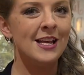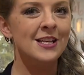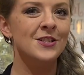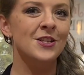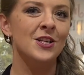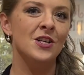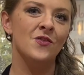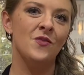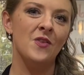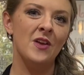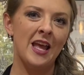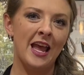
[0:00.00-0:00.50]
a
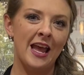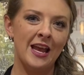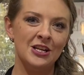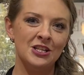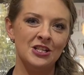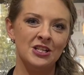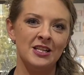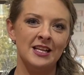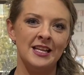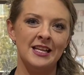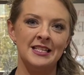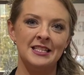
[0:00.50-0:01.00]

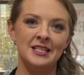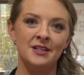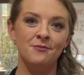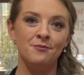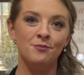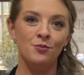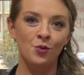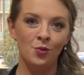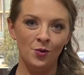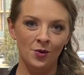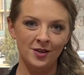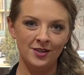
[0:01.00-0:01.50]
certification is
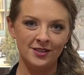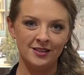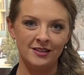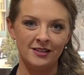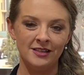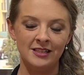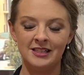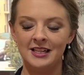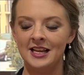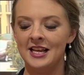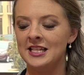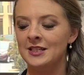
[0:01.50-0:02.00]

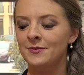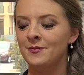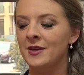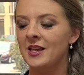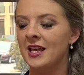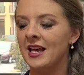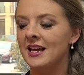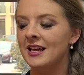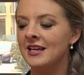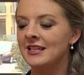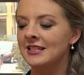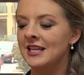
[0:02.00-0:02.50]
important is
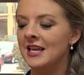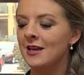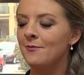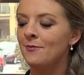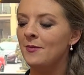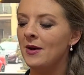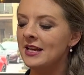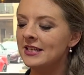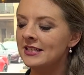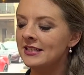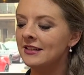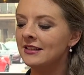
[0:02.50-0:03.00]
because it
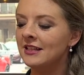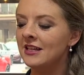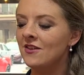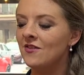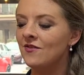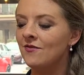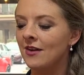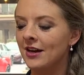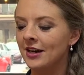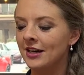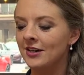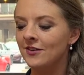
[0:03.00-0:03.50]
basically
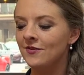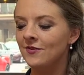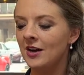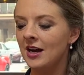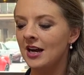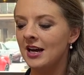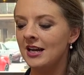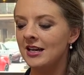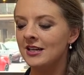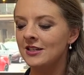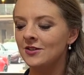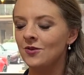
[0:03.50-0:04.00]

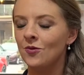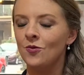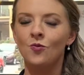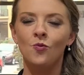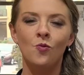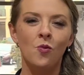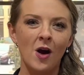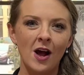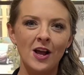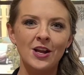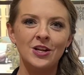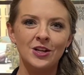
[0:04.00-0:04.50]
verifies
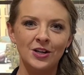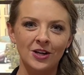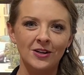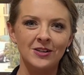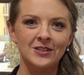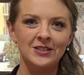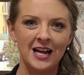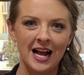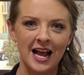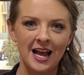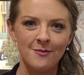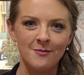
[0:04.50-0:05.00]
what your
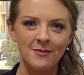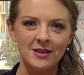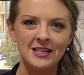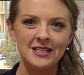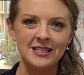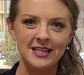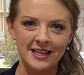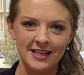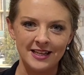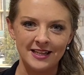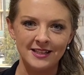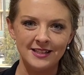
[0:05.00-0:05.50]
diamond
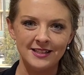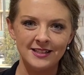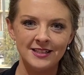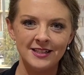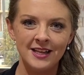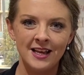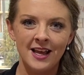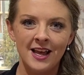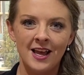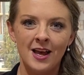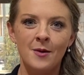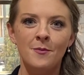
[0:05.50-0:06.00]
is.
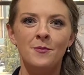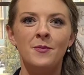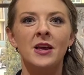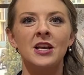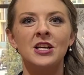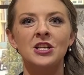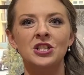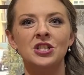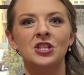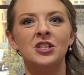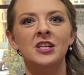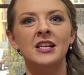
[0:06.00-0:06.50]

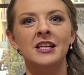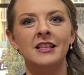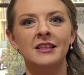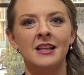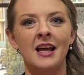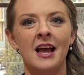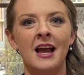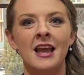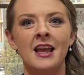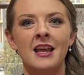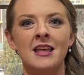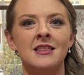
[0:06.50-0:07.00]
Picture it
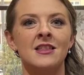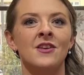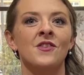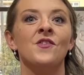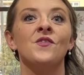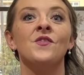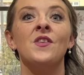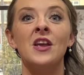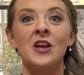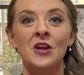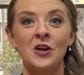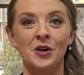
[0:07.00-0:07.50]
like the
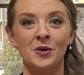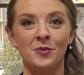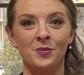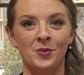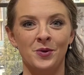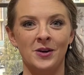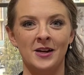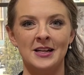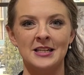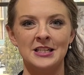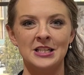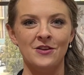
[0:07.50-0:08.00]

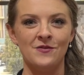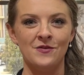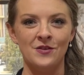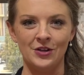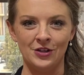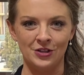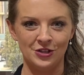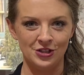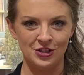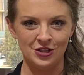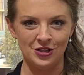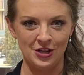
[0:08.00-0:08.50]
fingerprint of your
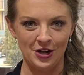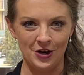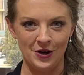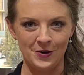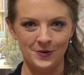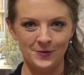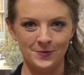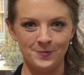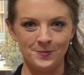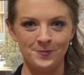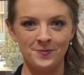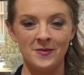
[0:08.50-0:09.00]

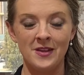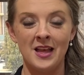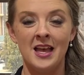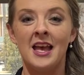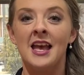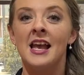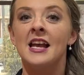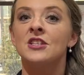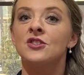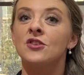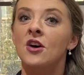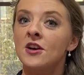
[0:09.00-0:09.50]
stone.
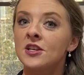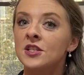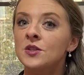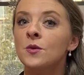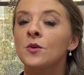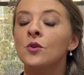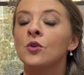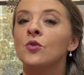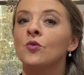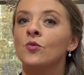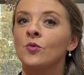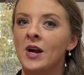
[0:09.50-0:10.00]
It's also a
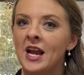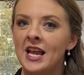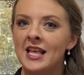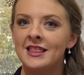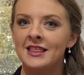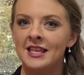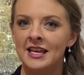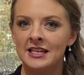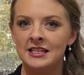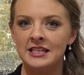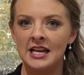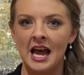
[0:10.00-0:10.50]
great
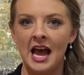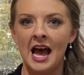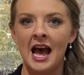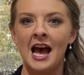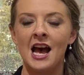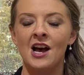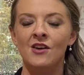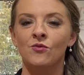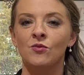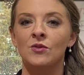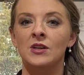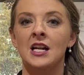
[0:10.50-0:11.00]
thing to
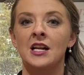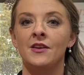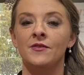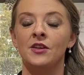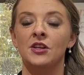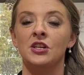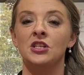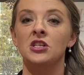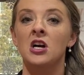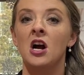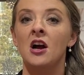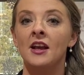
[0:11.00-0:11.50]
have whenever you're
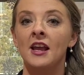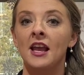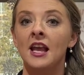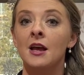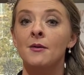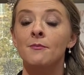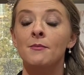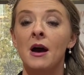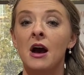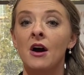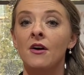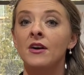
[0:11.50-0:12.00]
talking
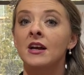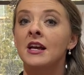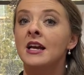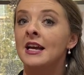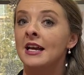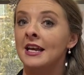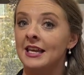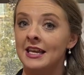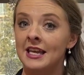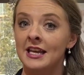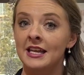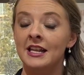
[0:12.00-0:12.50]
about
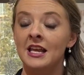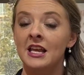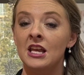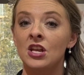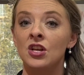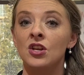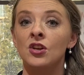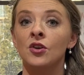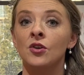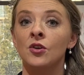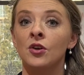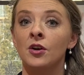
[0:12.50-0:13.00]
getting
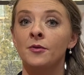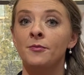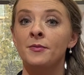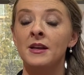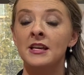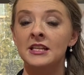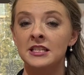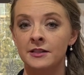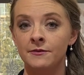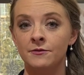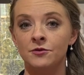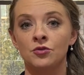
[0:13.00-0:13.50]
your
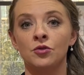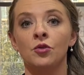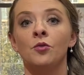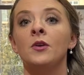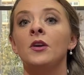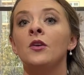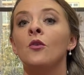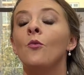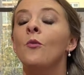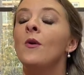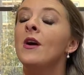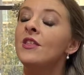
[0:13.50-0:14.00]
piece of jewelry
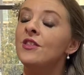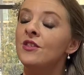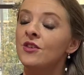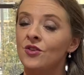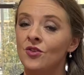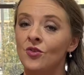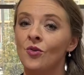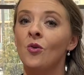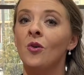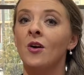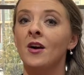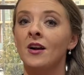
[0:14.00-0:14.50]
with
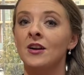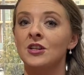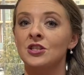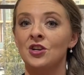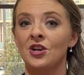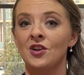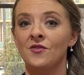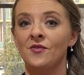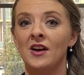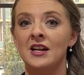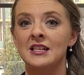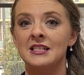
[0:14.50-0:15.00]
your
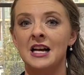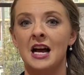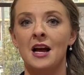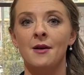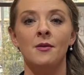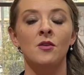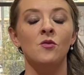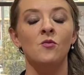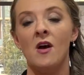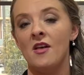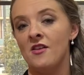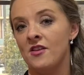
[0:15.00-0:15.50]
certified
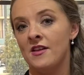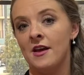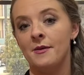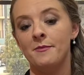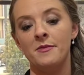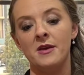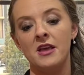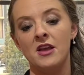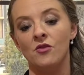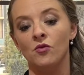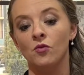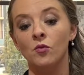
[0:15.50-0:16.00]
diamond, whether that
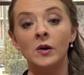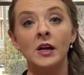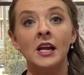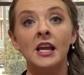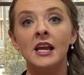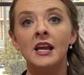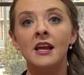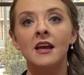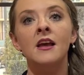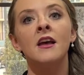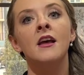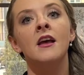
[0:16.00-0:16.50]
be a
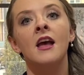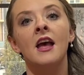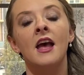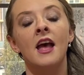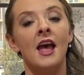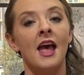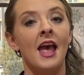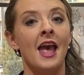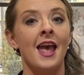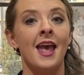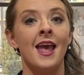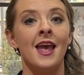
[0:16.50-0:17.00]
ring,
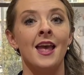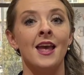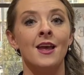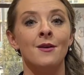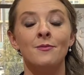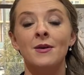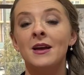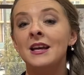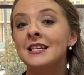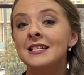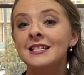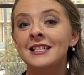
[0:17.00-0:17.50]
a
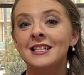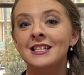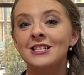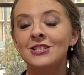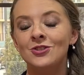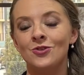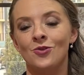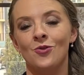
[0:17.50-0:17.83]
pendant,